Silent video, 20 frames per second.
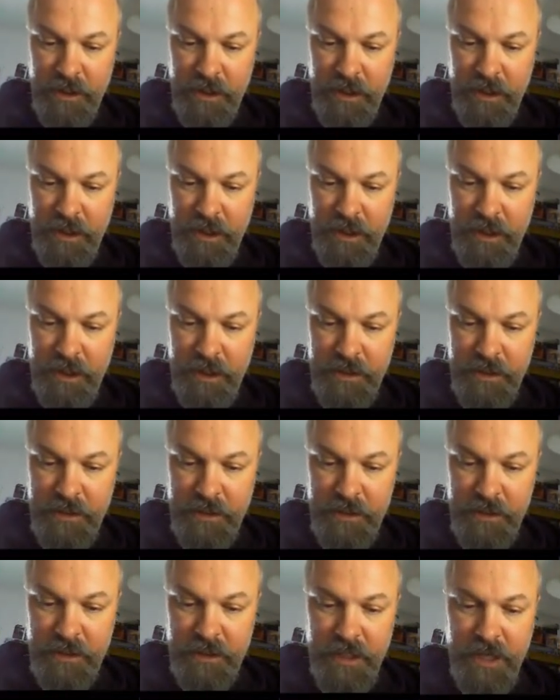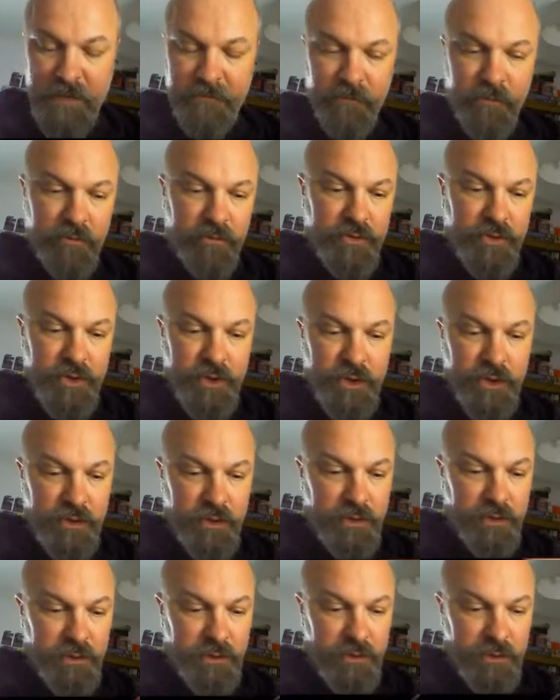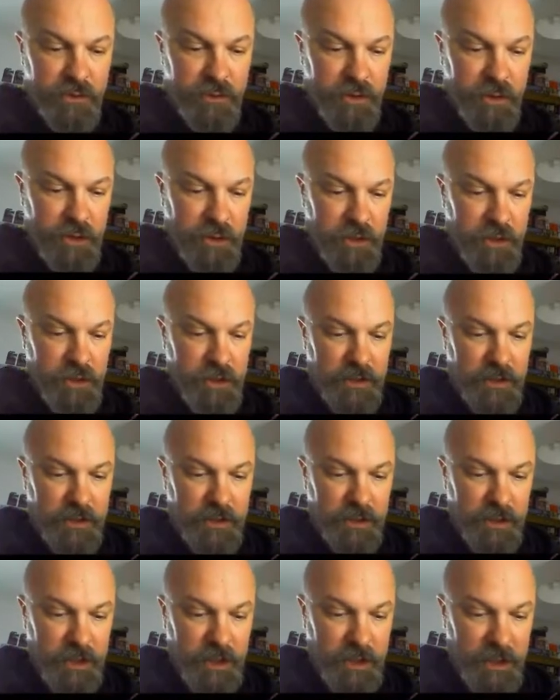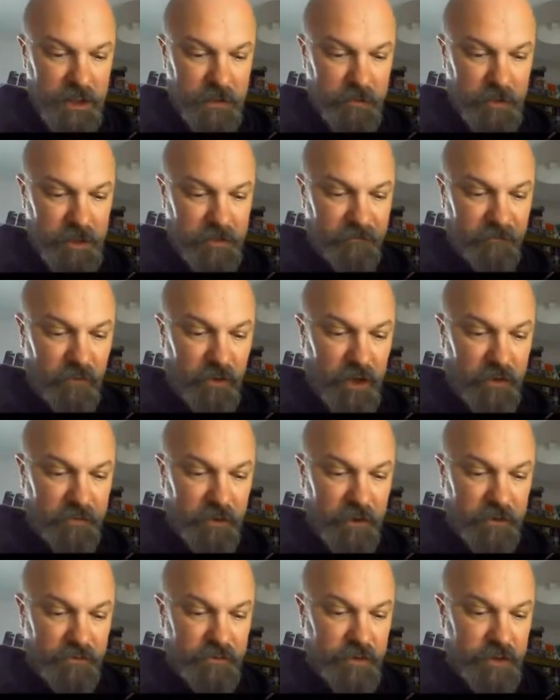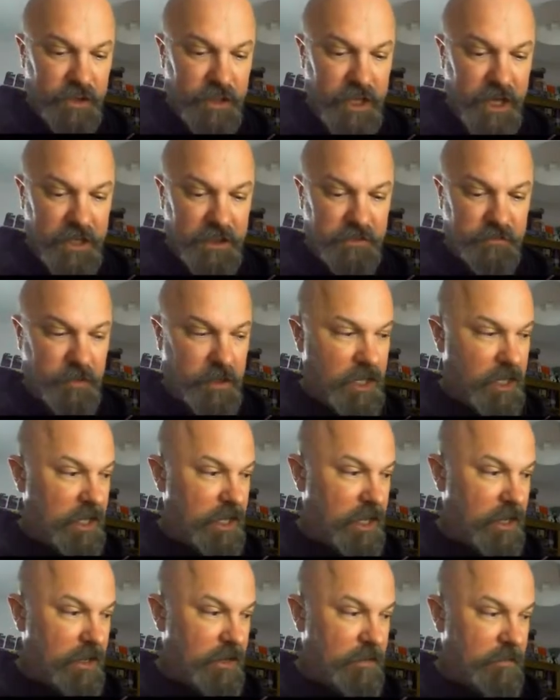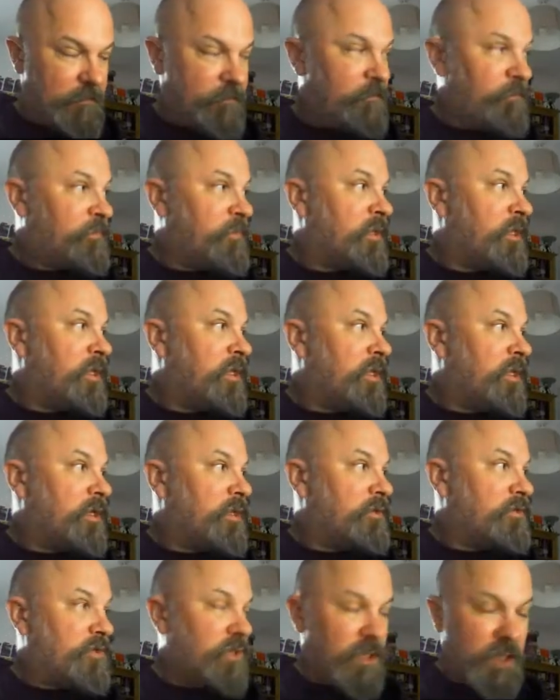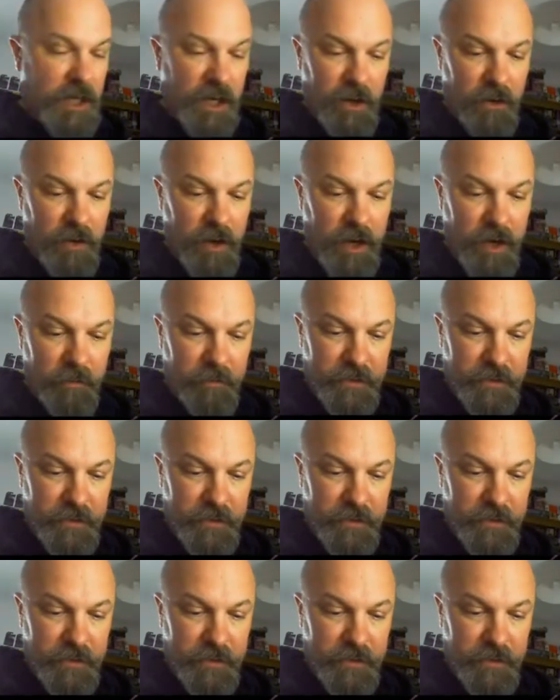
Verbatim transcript: he's level two, and we 500 XP here to go up